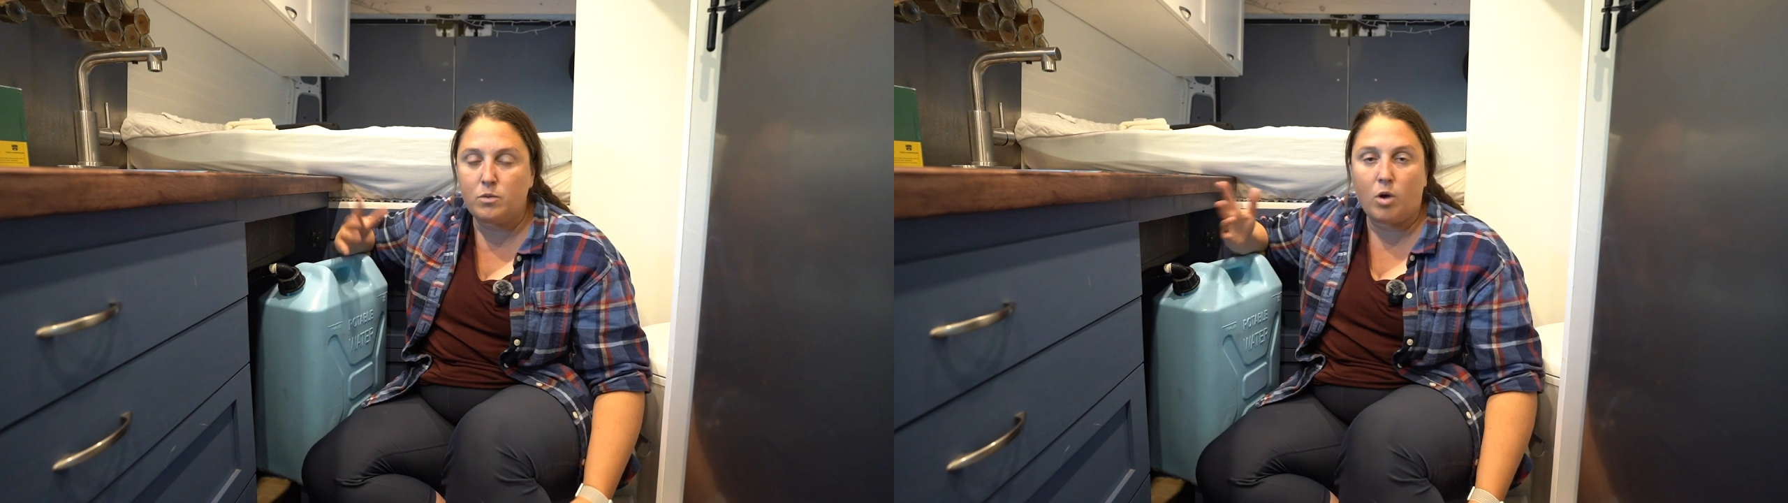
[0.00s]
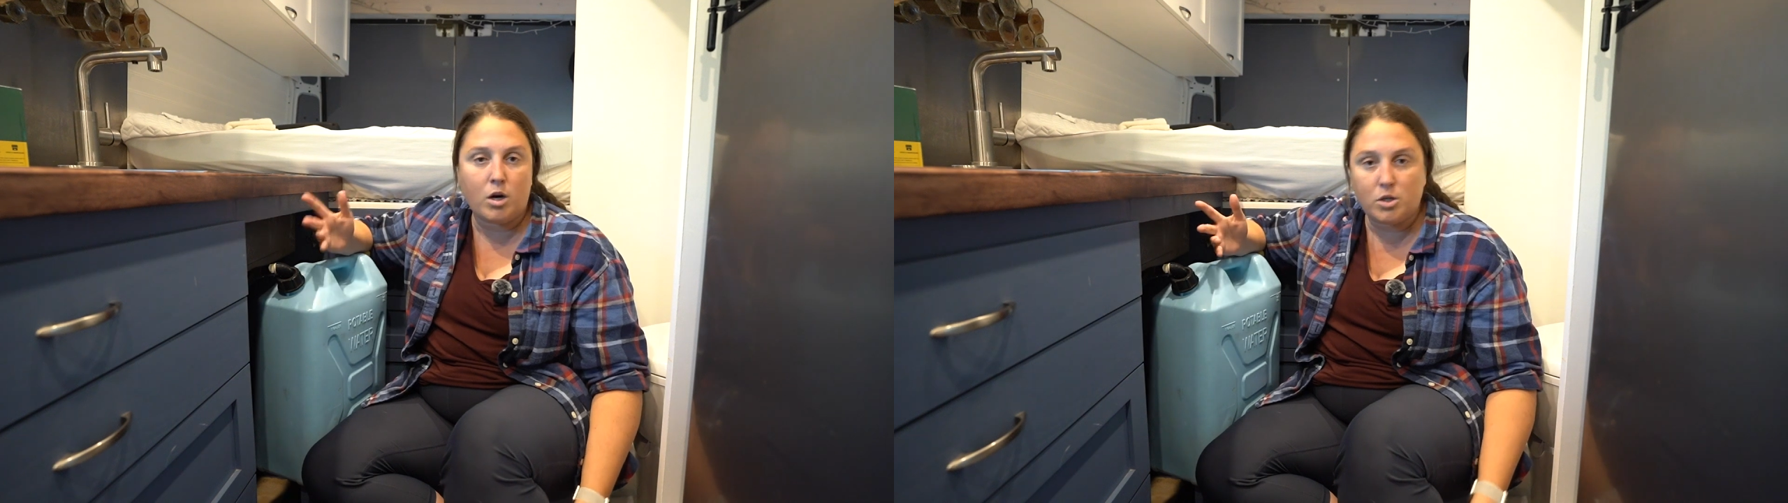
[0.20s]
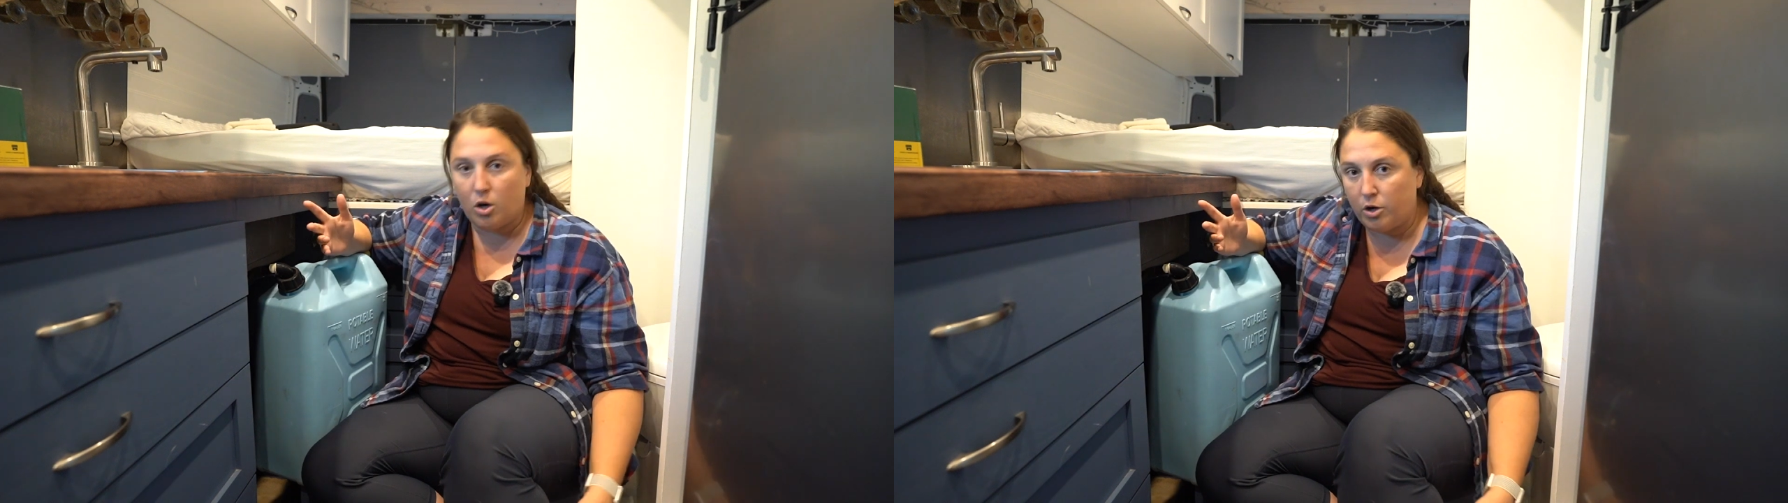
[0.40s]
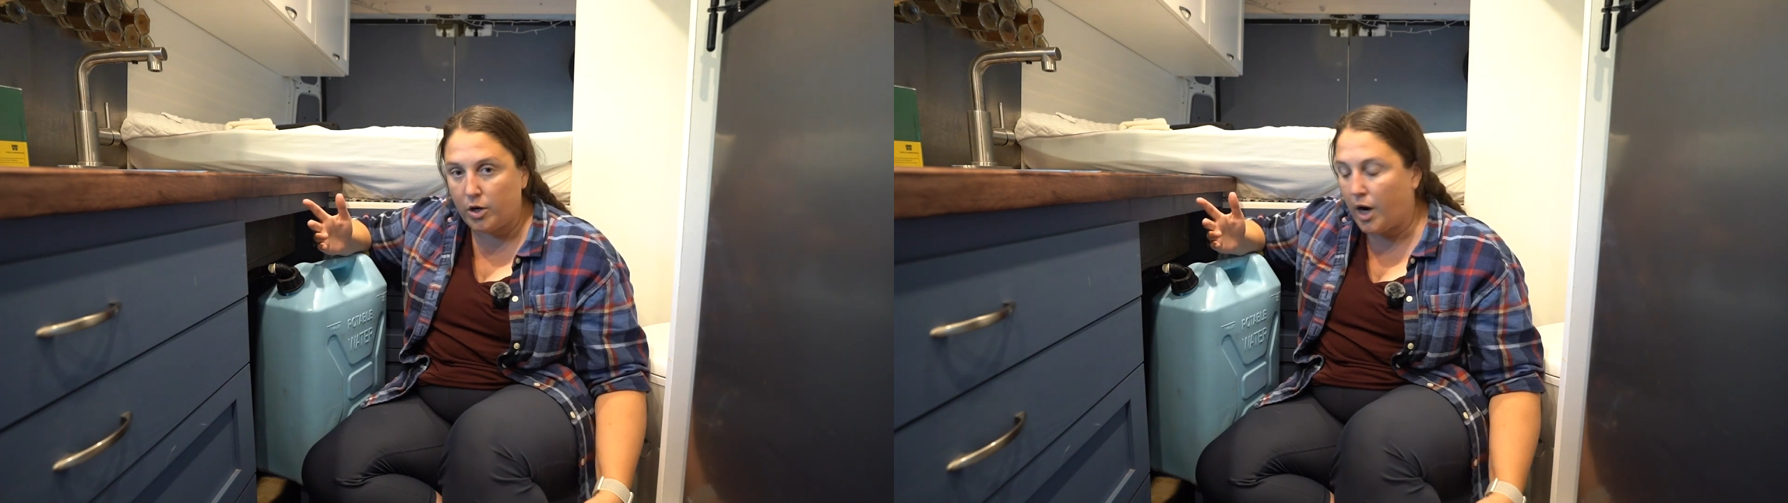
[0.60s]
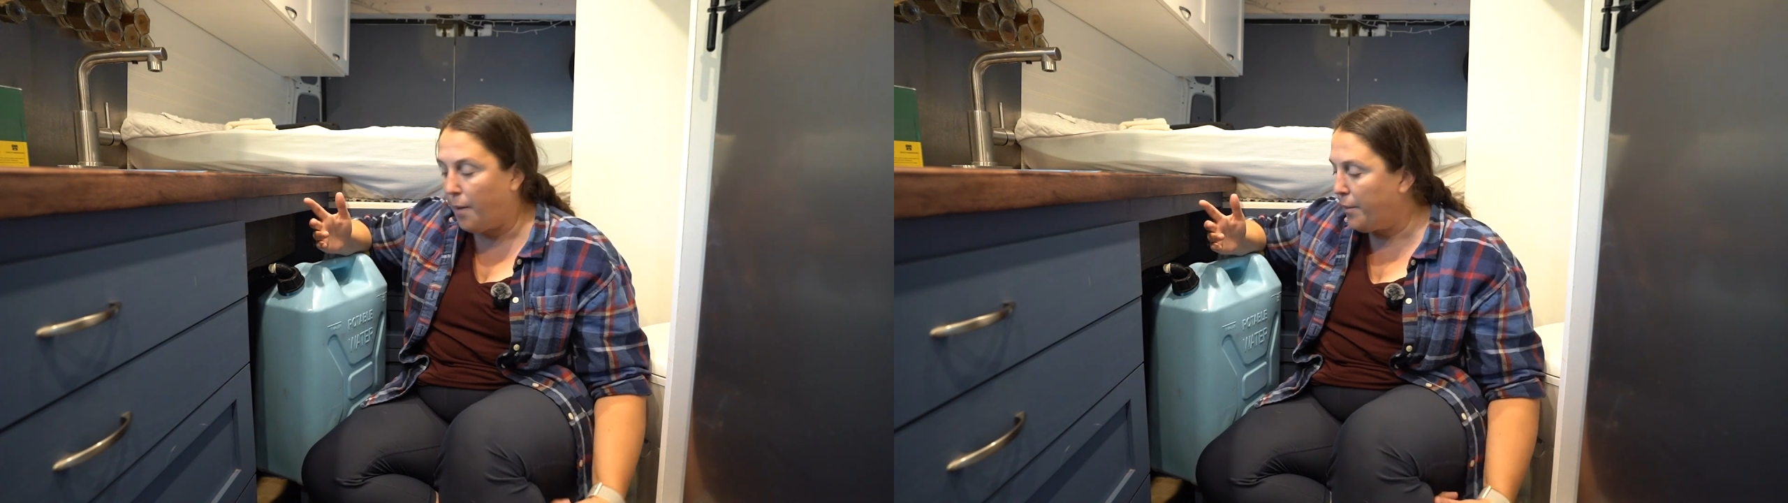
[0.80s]
water's harder to
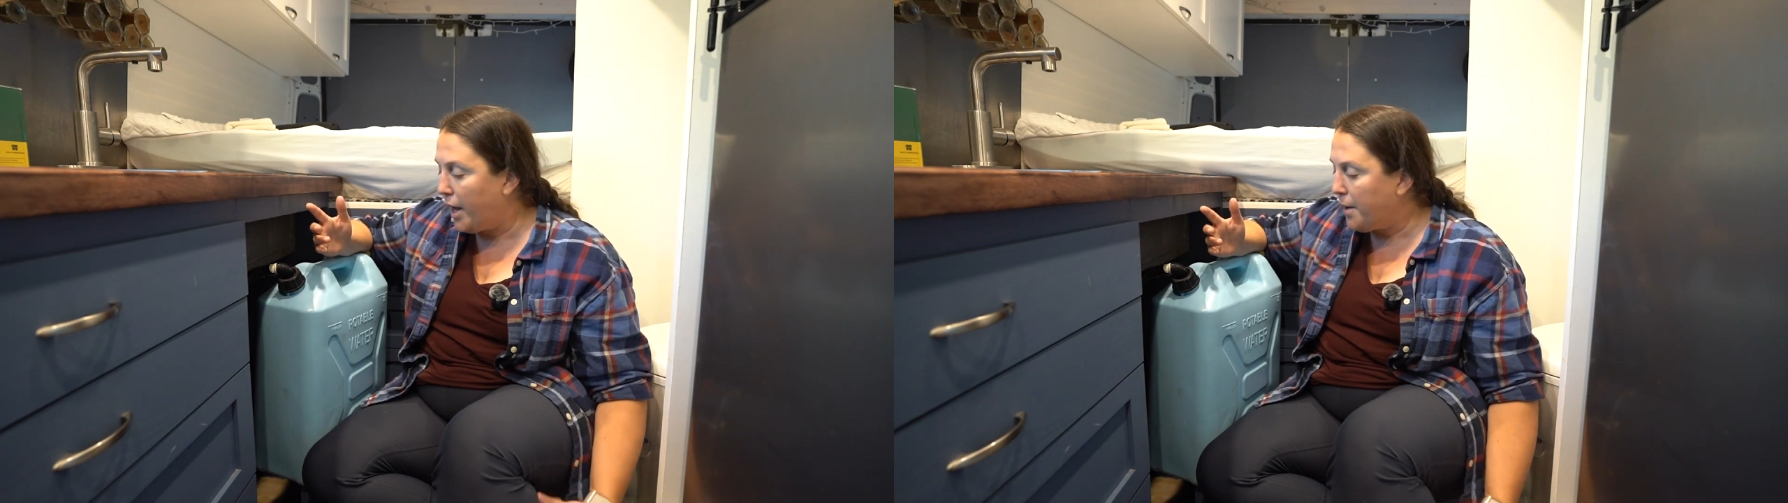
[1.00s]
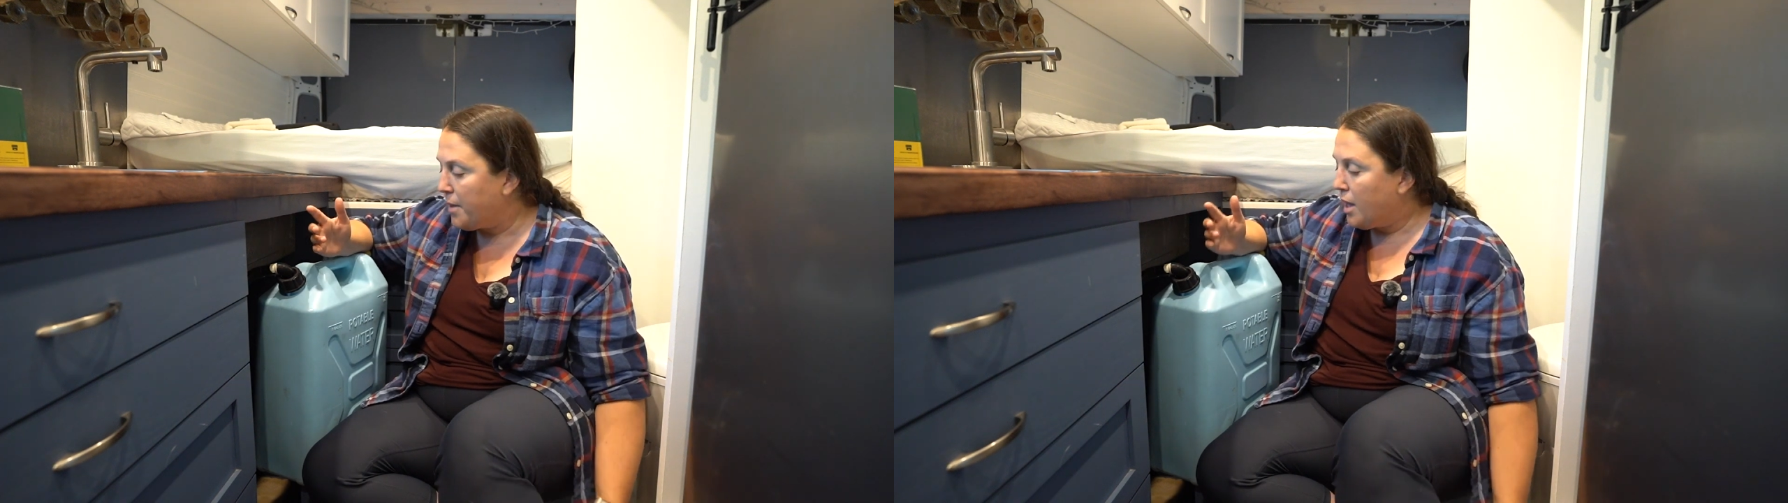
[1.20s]
come by.